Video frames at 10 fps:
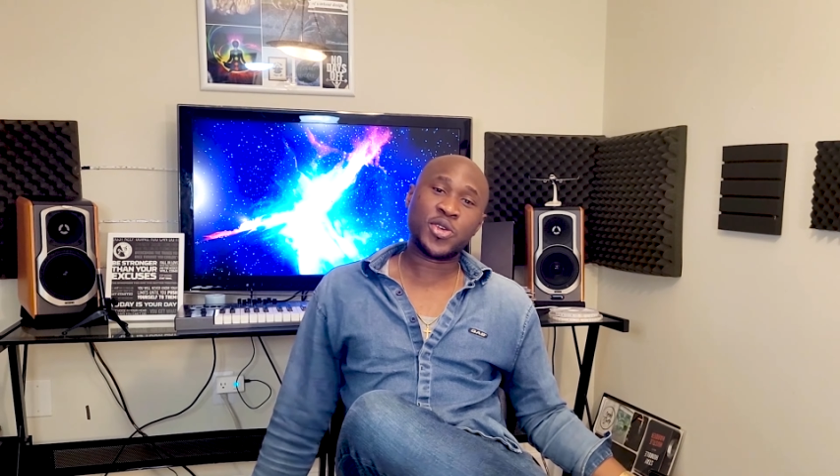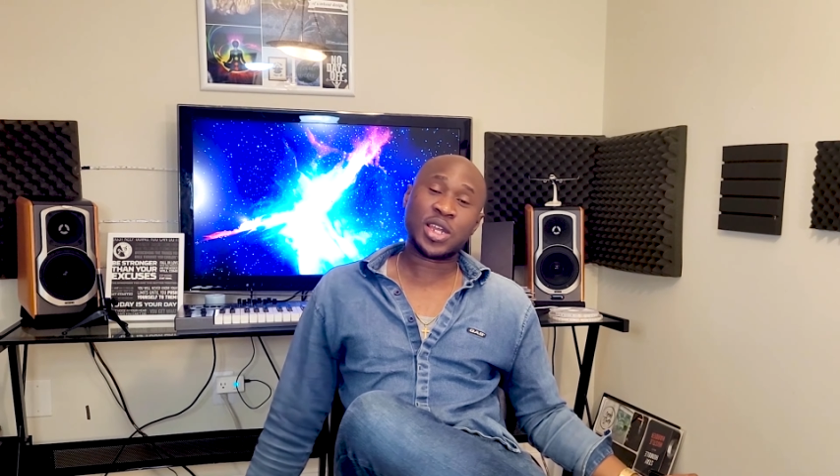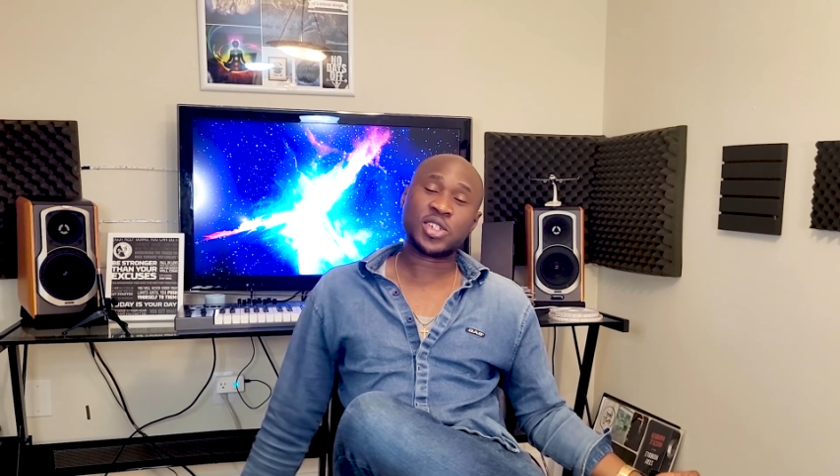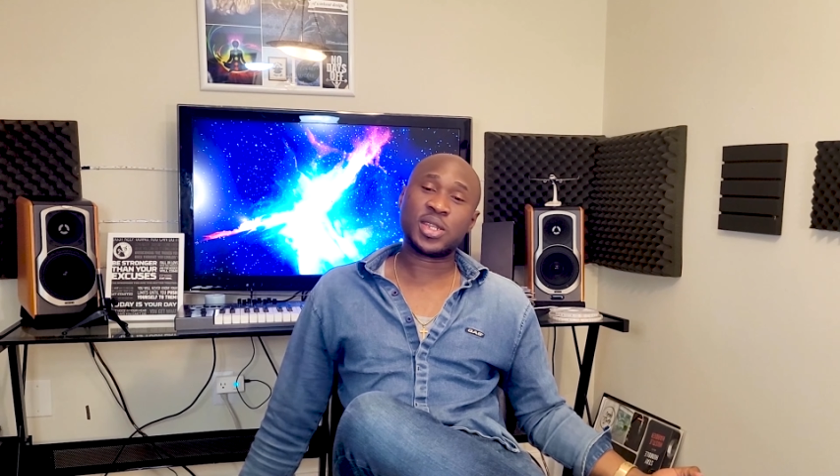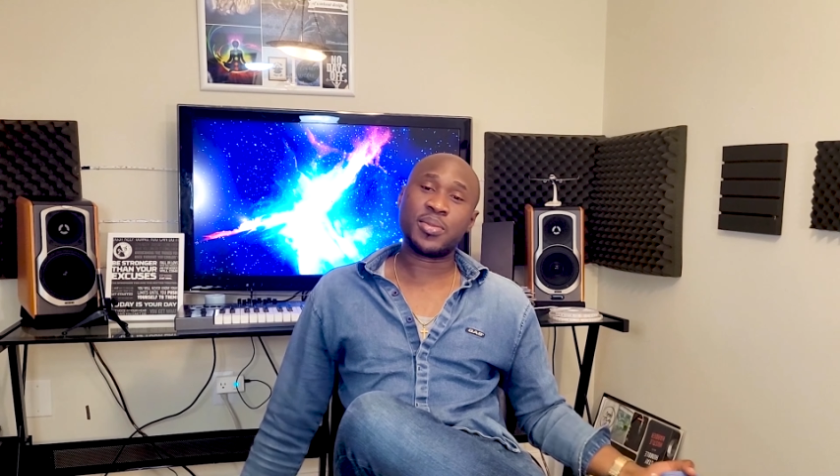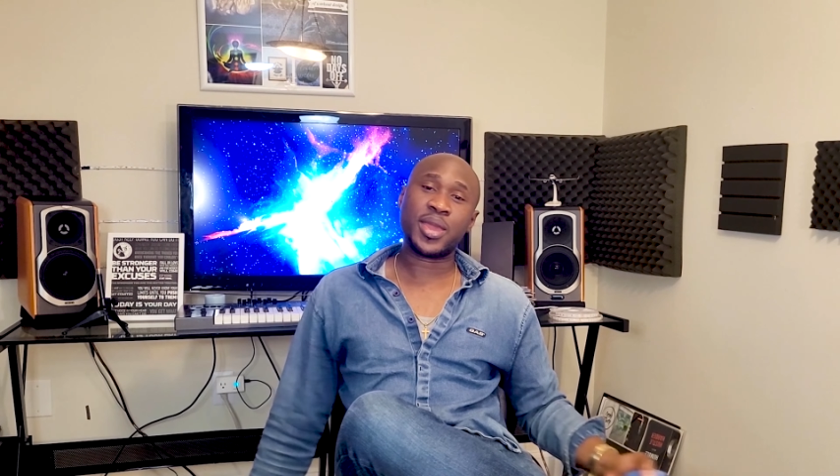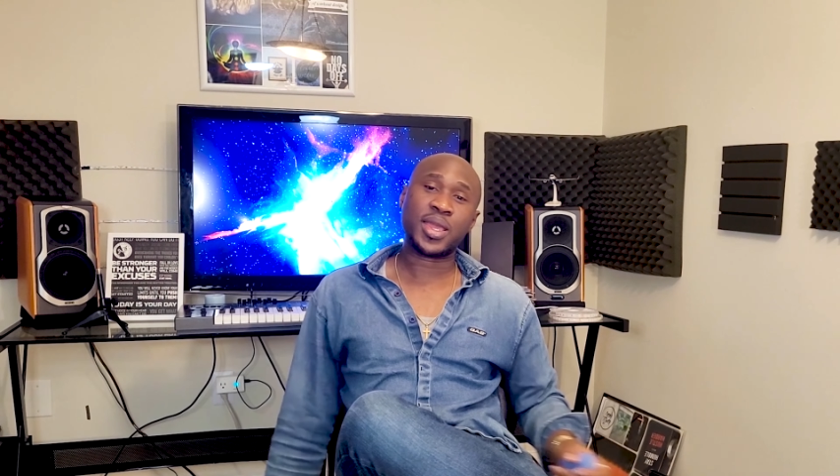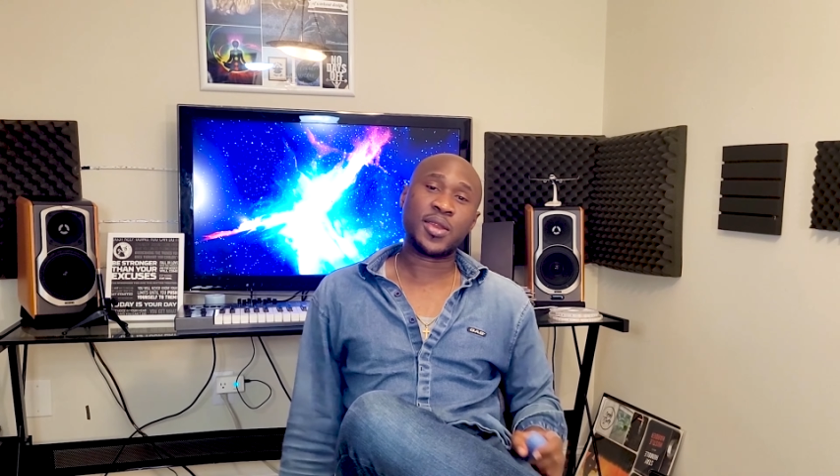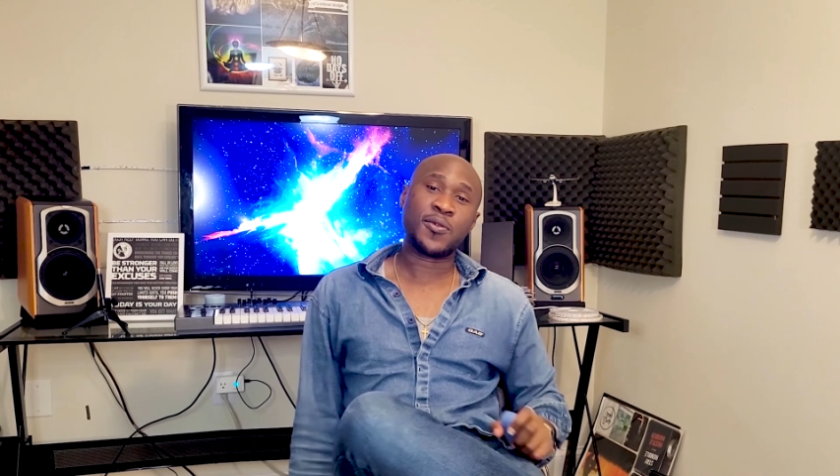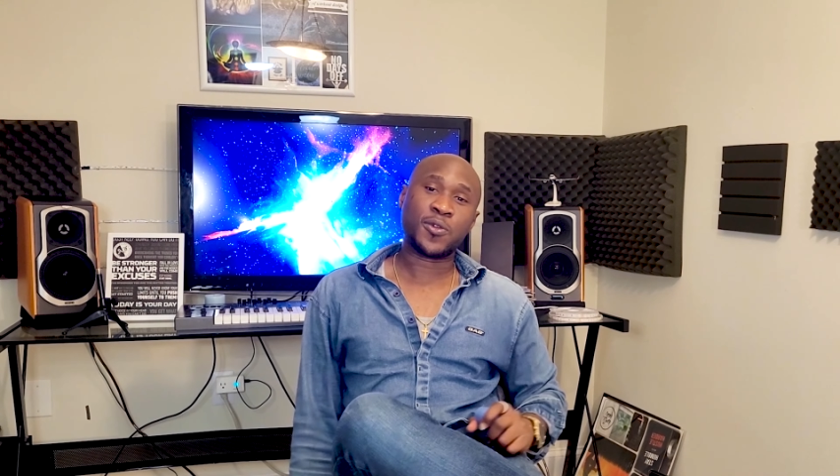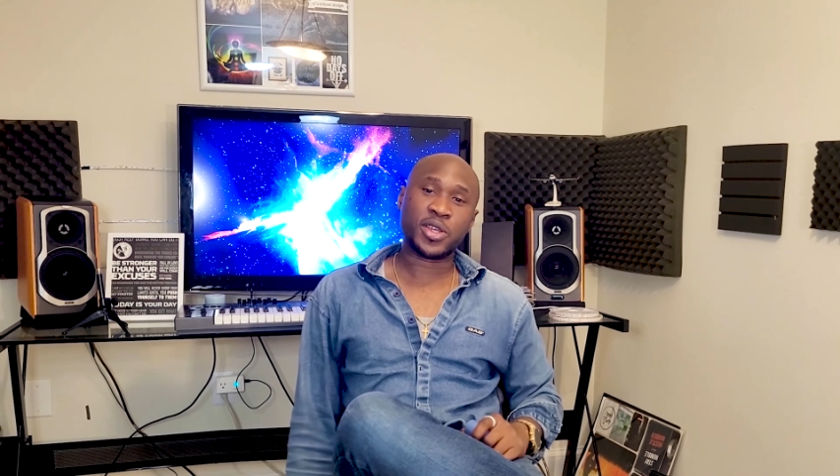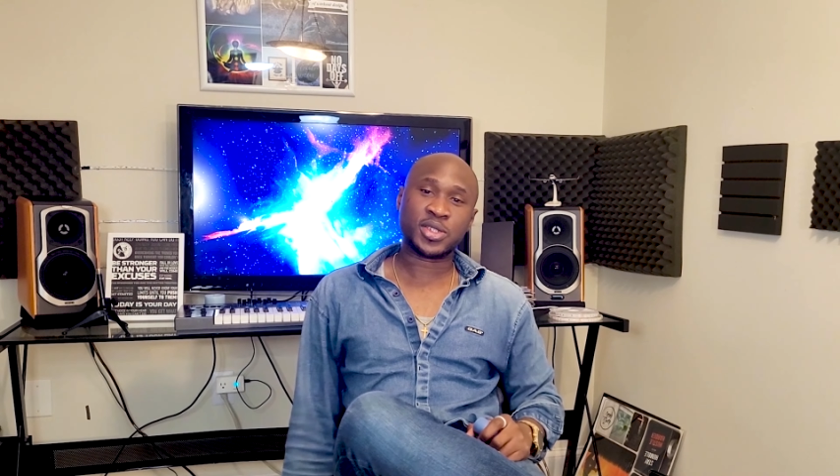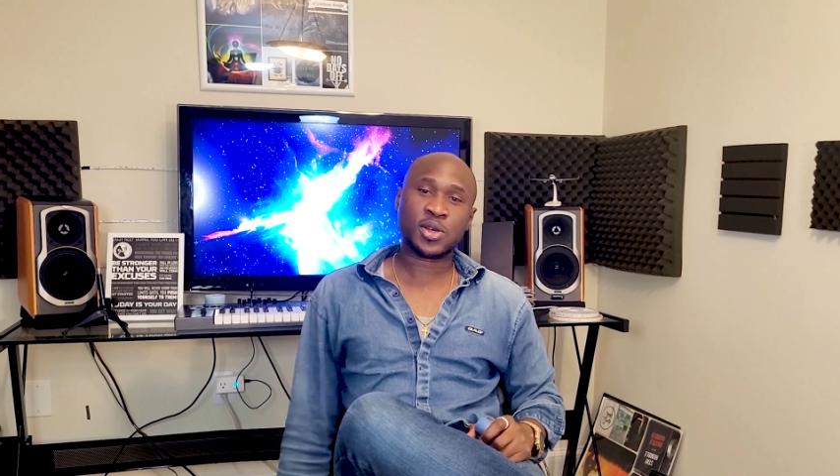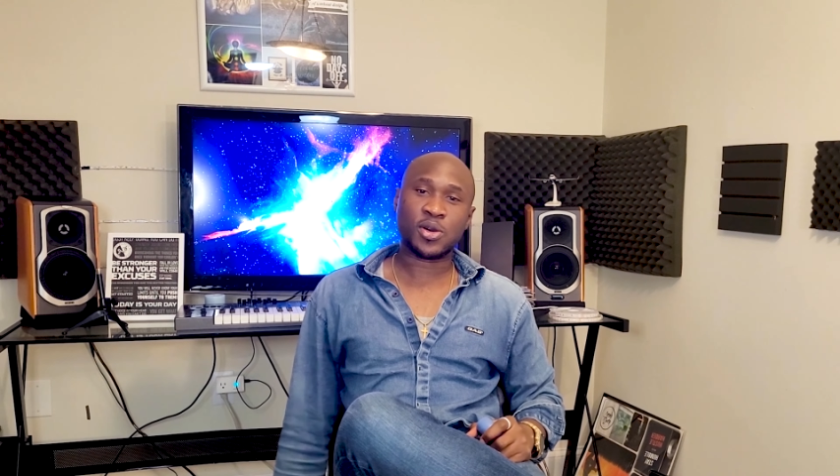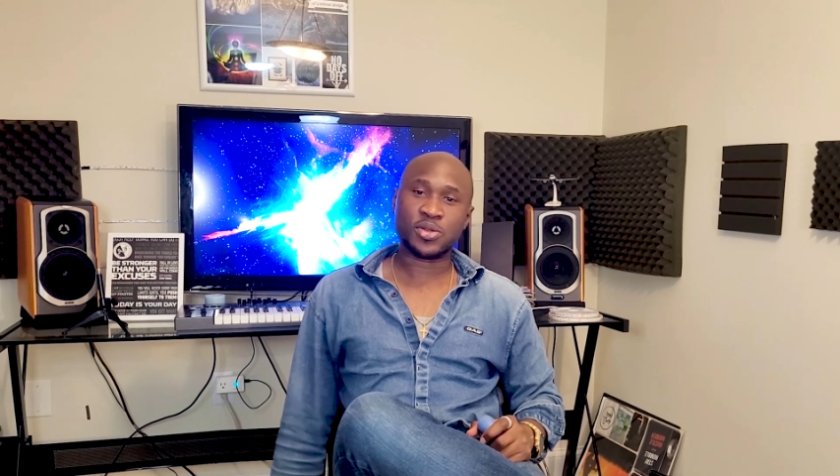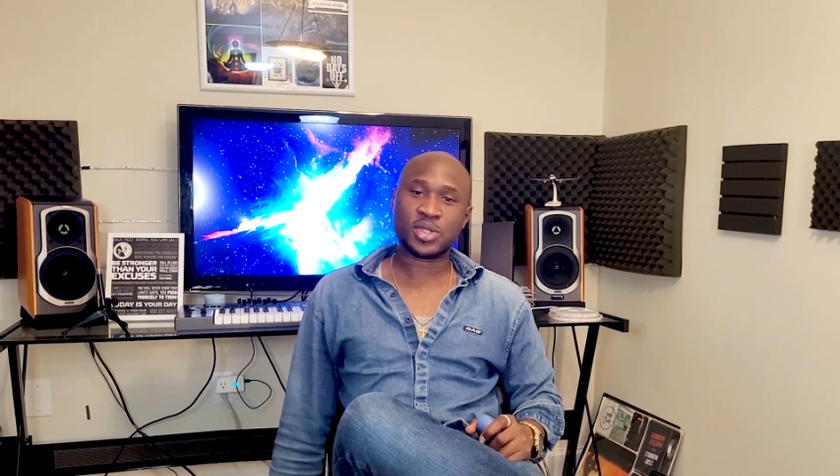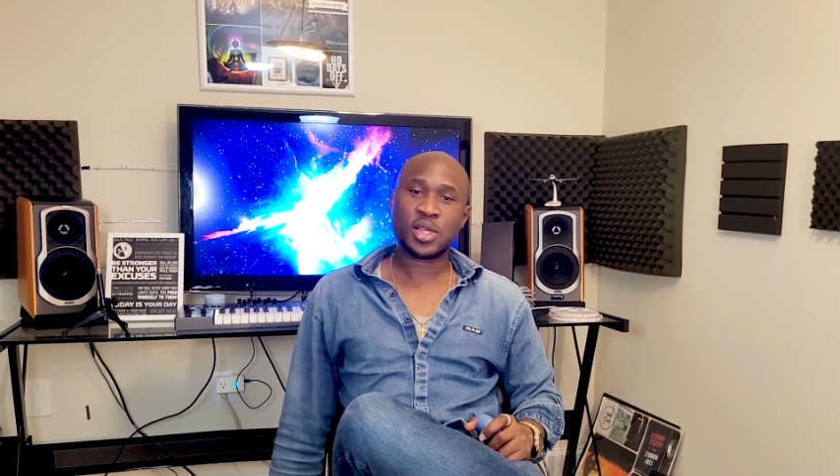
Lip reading: actually making voice calls?